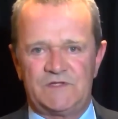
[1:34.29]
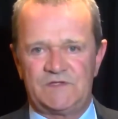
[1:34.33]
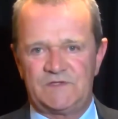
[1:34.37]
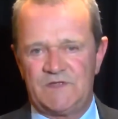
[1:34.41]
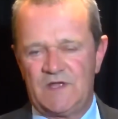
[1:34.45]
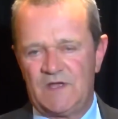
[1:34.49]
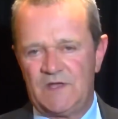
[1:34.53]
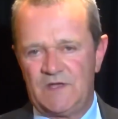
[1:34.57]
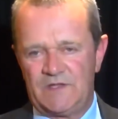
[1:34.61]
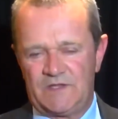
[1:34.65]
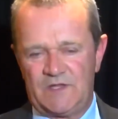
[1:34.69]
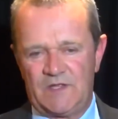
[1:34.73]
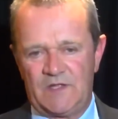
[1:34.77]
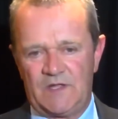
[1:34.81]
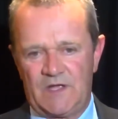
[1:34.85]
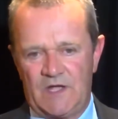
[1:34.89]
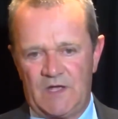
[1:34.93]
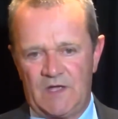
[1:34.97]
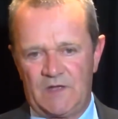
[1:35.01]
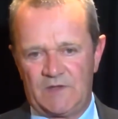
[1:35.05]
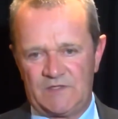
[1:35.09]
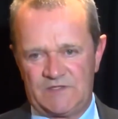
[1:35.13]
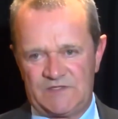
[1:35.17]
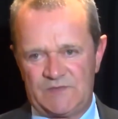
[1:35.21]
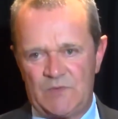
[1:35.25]

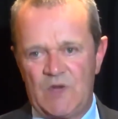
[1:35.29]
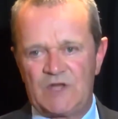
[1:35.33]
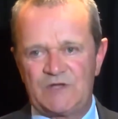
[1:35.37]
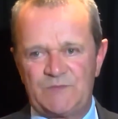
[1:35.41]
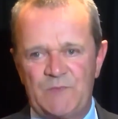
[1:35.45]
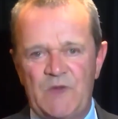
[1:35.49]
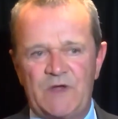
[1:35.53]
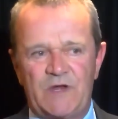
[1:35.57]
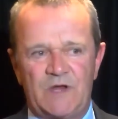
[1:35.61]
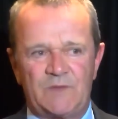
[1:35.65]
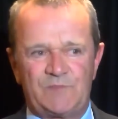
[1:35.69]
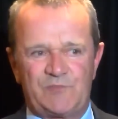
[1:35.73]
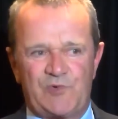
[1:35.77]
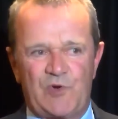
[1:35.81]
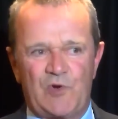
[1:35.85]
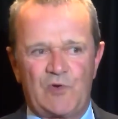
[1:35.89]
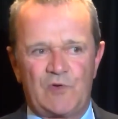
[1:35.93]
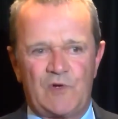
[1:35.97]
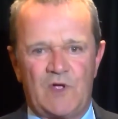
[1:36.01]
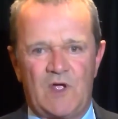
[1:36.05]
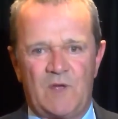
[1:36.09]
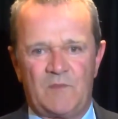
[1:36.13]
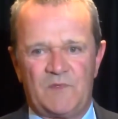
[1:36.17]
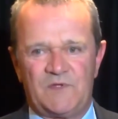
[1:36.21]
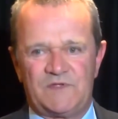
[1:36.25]
The Swachh Bharat
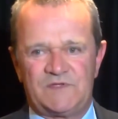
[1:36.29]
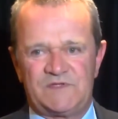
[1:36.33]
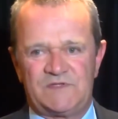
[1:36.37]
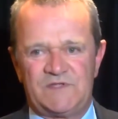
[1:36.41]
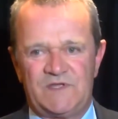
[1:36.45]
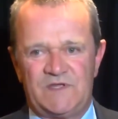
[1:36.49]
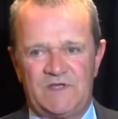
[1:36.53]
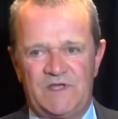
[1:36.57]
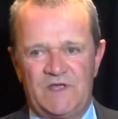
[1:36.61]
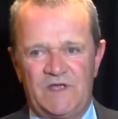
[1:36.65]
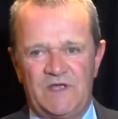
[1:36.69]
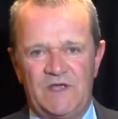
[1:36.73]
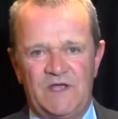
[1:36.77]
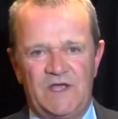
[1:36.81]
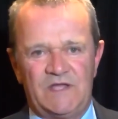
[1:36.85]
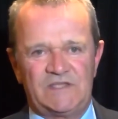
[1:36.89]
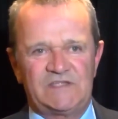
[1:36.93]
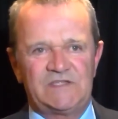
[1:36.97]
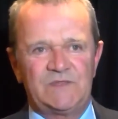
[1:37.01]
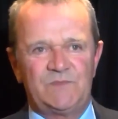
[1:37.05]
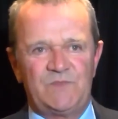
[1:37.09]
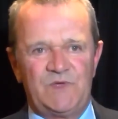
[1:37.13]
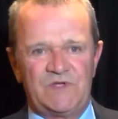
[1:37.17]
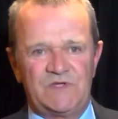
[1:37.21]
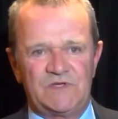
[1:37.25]
program is
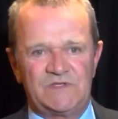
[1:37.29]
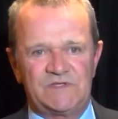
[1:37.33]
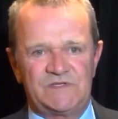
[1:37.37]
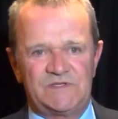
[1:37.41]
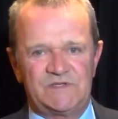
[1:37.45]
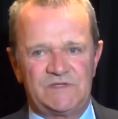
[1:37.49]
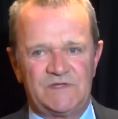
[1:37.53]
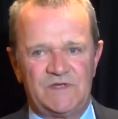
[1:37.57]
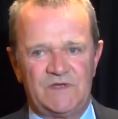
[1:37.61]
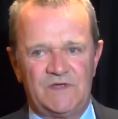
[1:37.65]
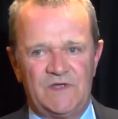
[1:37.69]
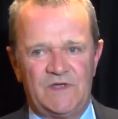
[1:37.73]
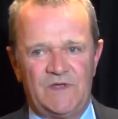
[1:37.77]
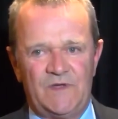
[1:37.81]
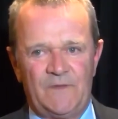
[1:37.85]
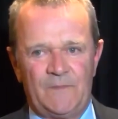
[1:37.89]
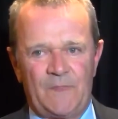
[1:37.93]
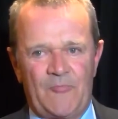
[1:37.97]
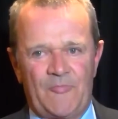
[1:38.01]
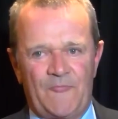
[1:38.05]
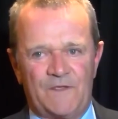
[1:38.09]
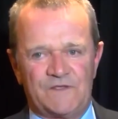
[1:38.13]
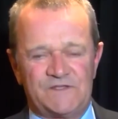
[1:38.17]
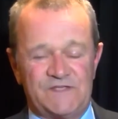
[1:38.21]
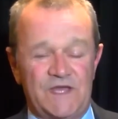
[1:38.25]
the biggest
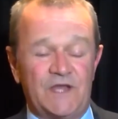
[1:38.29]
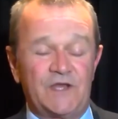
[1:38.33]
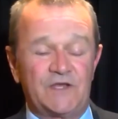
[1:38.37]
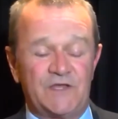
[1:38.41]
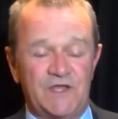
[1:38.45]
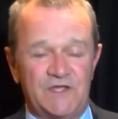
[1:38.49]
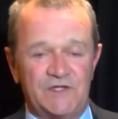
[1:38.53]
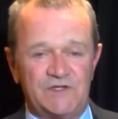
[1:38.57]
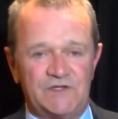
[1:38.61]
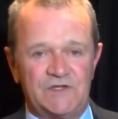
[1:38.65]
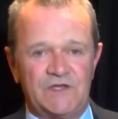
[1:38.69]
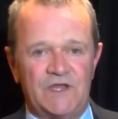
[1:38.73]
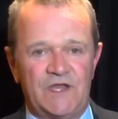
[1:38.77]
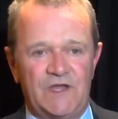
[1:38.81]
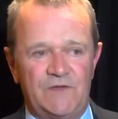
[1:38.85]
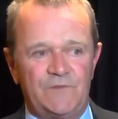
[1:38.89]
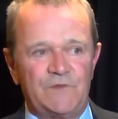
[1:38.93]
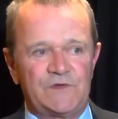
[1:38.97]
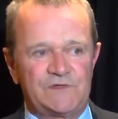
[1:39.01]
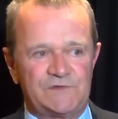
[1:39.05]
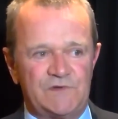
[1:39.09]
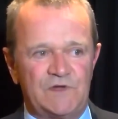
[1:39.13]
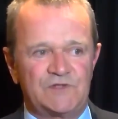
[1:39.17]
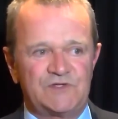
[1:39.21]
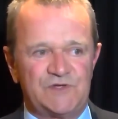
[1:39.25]
sanitation
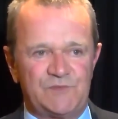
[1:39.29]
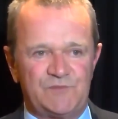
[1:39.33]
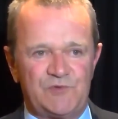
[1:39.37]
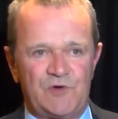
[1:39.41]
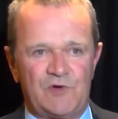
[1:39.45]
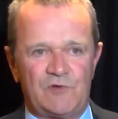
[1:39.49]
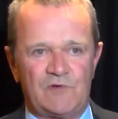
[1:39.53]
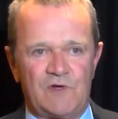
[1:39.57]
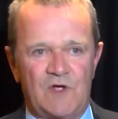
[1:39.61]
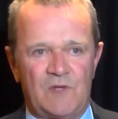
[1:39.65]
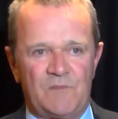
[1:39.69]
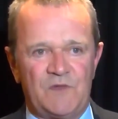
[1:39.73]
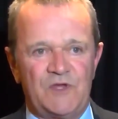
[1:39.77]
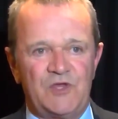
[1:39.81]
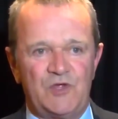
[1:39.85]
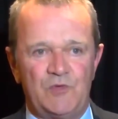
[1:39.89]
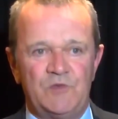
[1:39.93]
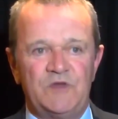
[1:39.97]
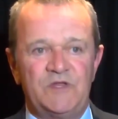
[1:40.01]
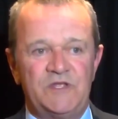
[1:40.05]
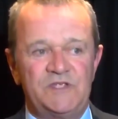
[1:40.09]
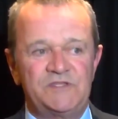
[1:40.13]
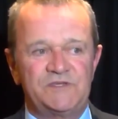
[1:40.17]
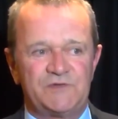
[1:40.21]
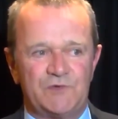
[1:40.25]
infrastructure program in
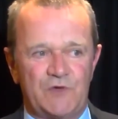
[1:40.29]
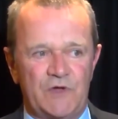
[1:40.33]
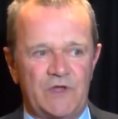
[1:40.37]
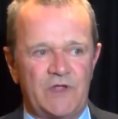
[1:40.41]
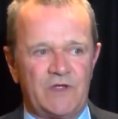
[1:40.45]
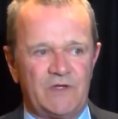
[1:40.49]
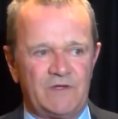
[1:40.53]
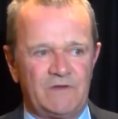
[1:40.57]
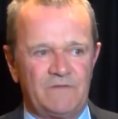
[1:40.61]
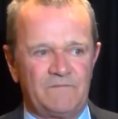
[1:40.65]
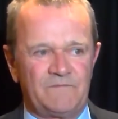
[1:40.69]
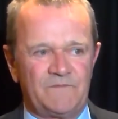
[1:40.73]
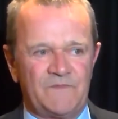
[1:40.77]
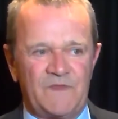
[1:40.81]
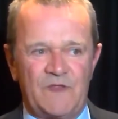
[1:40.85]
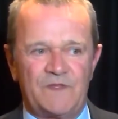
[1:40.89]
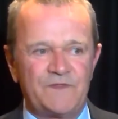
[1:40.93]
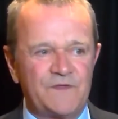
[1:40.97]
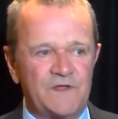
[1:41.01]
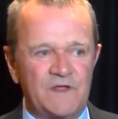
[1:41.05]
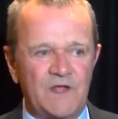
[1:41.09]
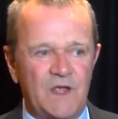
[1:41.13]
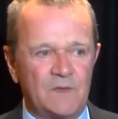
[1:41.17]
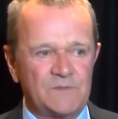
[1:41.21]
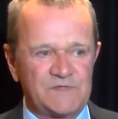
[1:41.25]
human history.
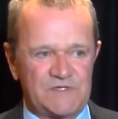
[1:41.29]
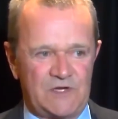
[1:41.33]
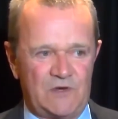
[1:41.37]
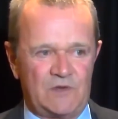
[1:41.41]
Nothing comes